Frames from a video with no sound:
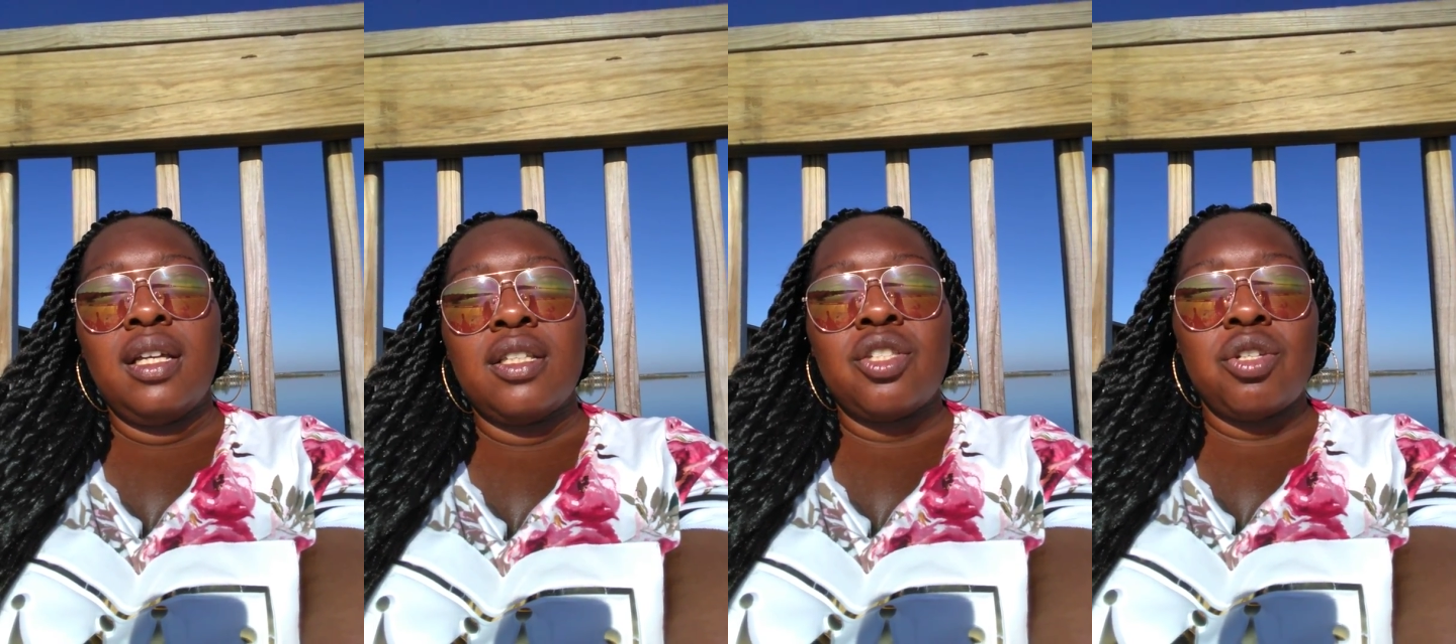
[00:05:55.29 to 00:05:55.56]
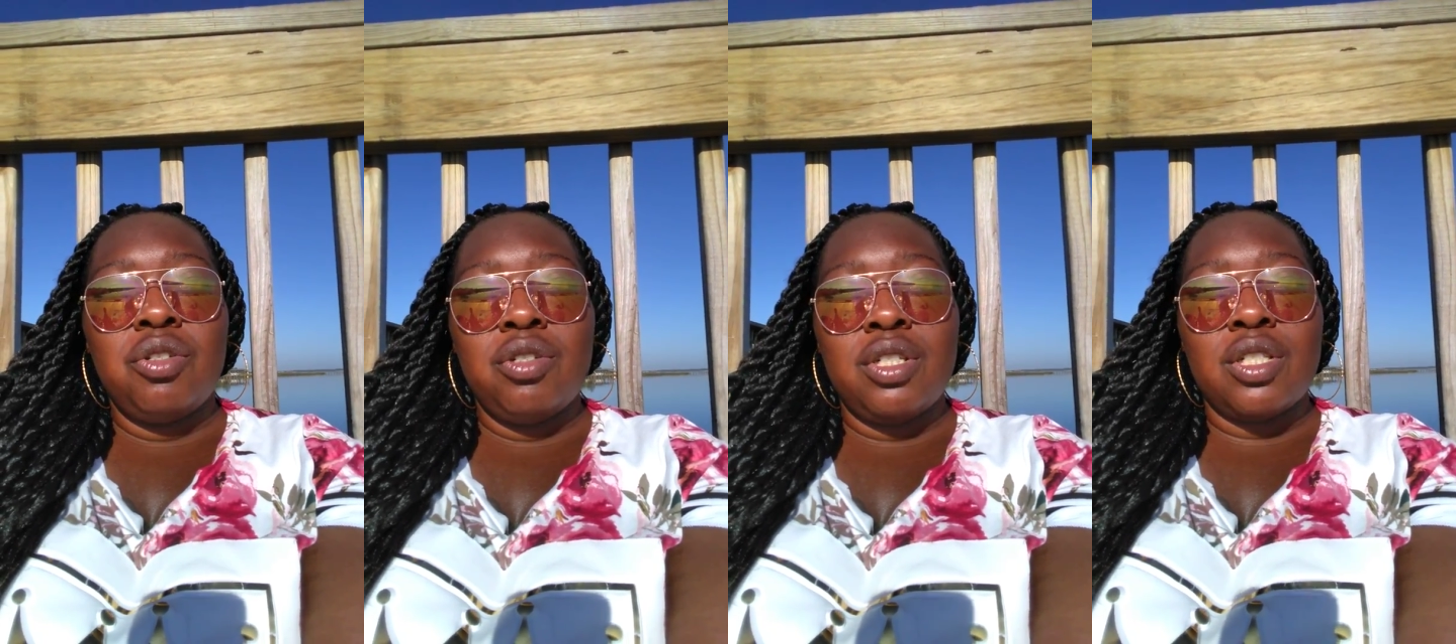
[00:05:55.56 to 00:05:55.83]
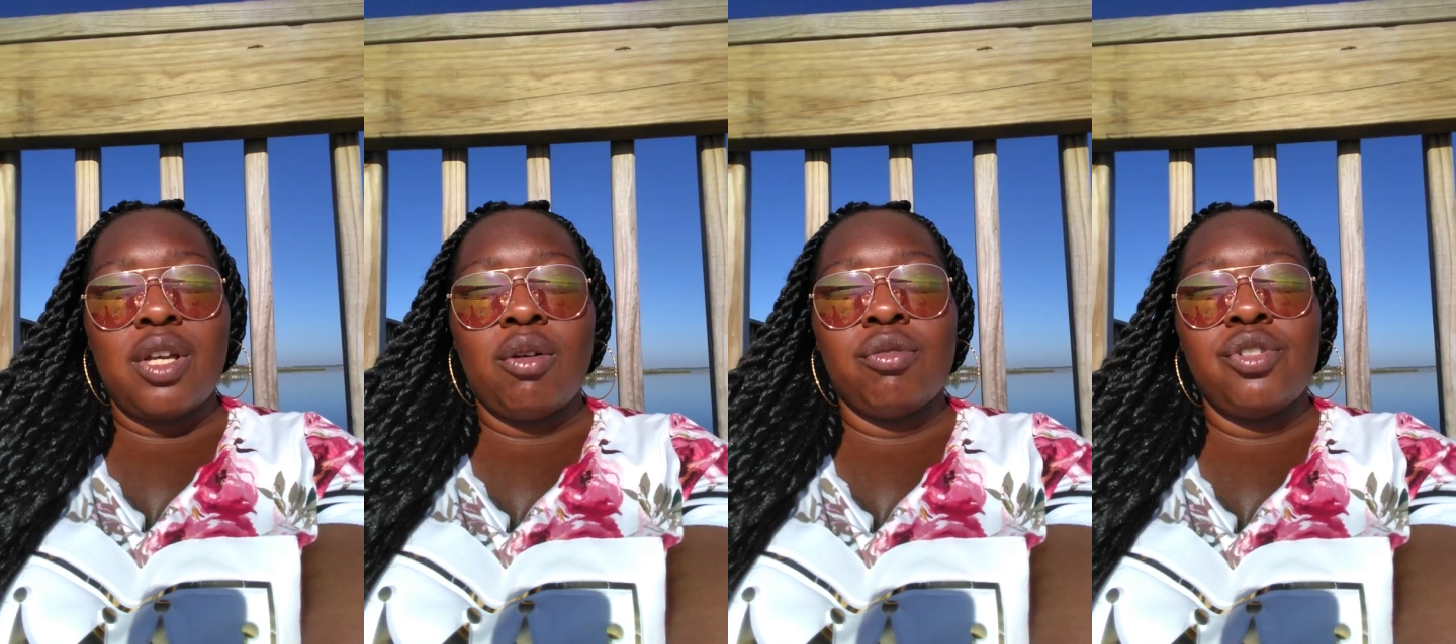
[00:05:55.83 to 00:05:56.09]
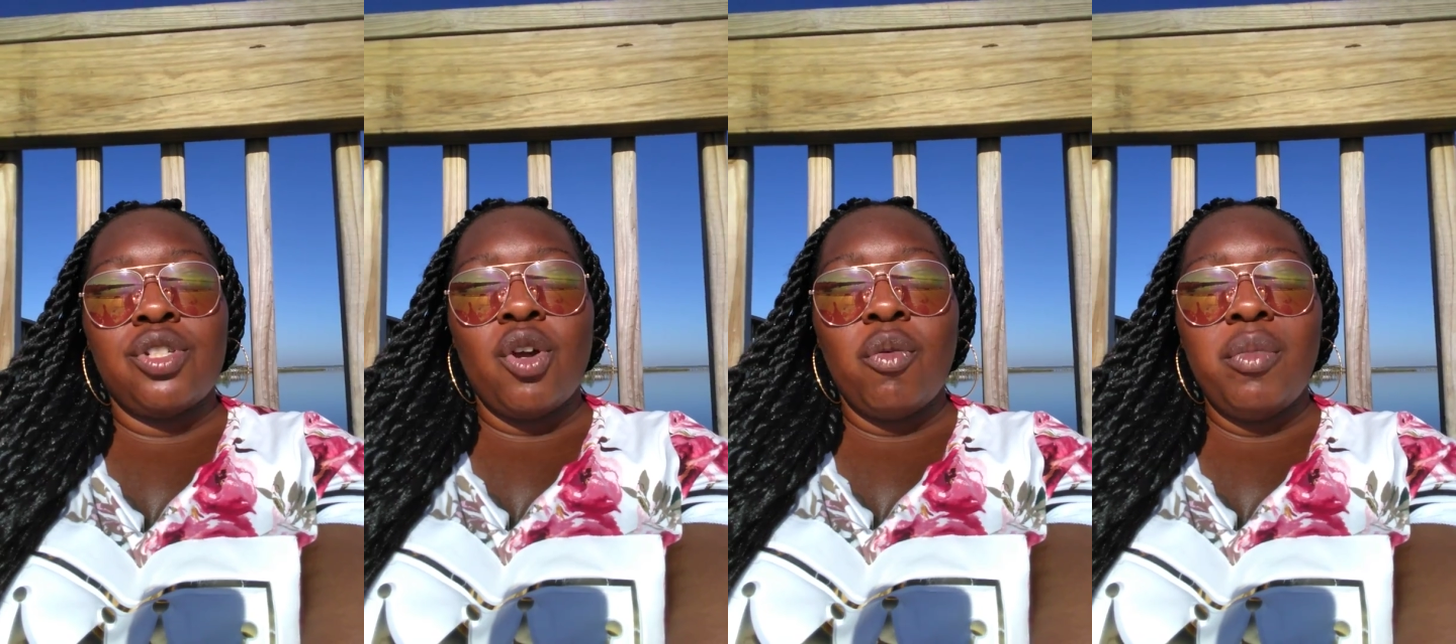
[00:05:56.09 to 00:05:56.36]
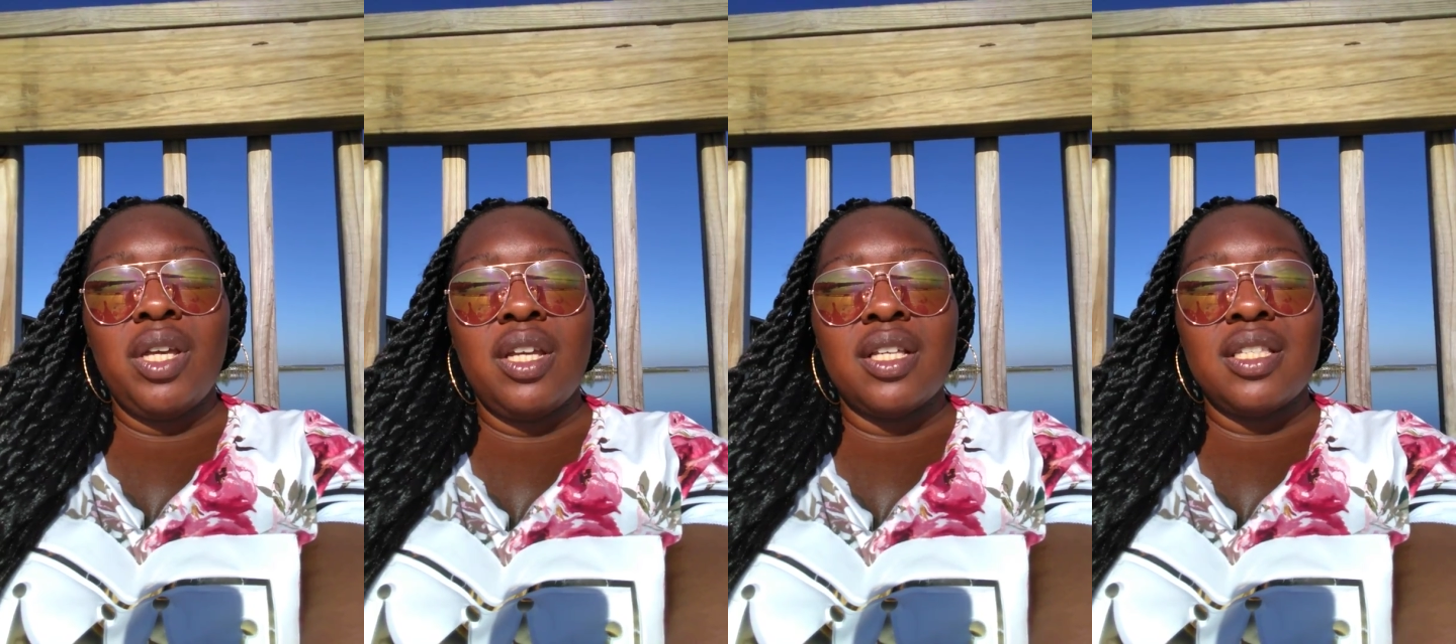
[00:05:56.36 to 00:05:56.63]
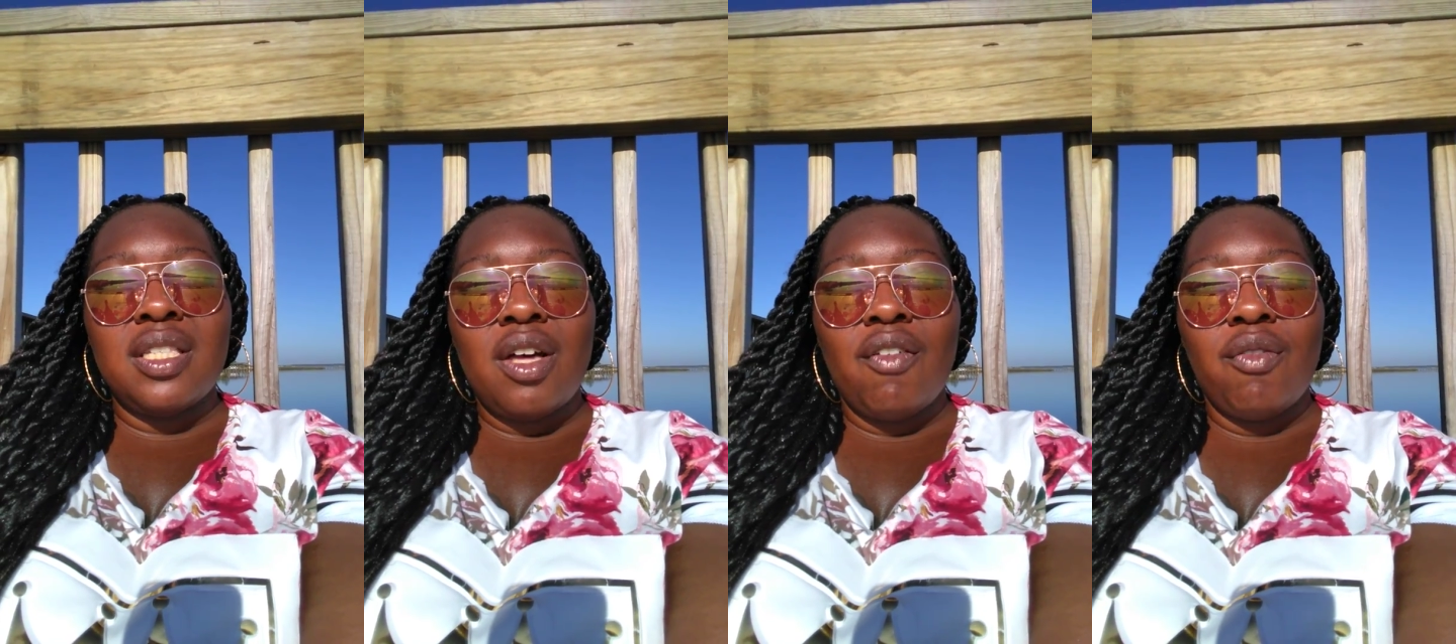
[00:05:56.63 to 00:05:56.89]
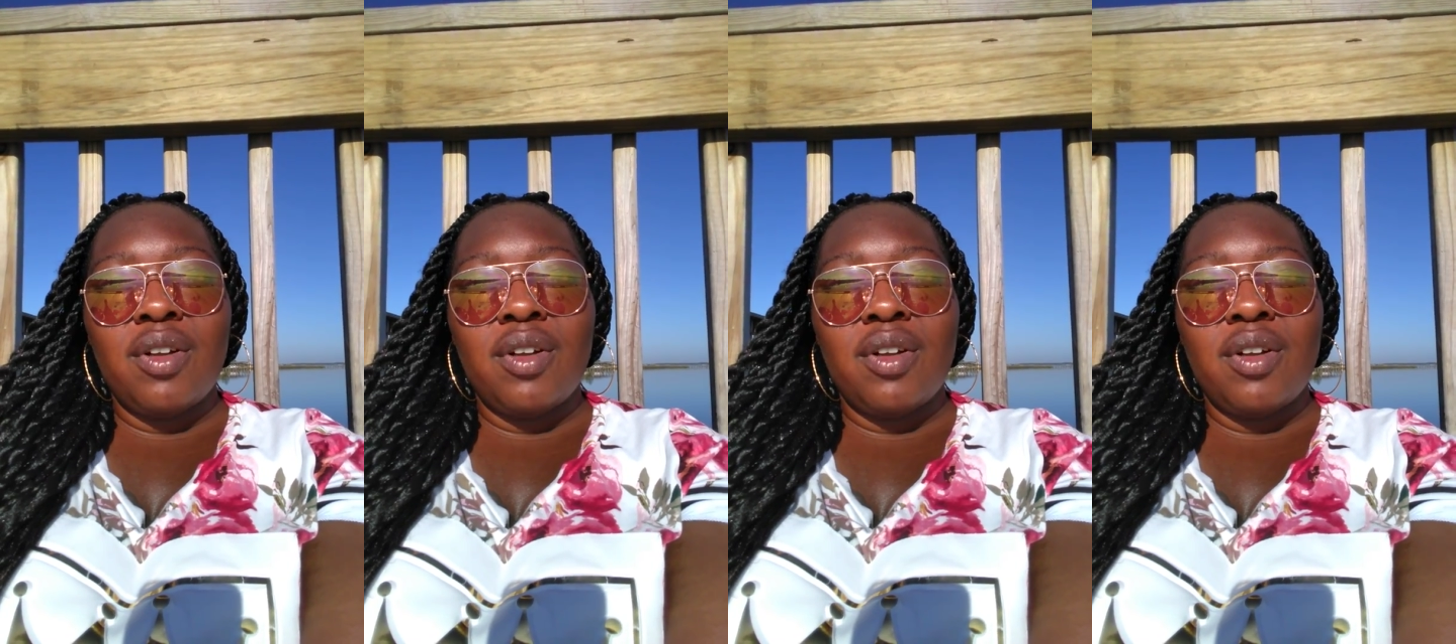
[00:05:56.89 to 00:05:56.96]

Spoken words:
so you just go show me yourself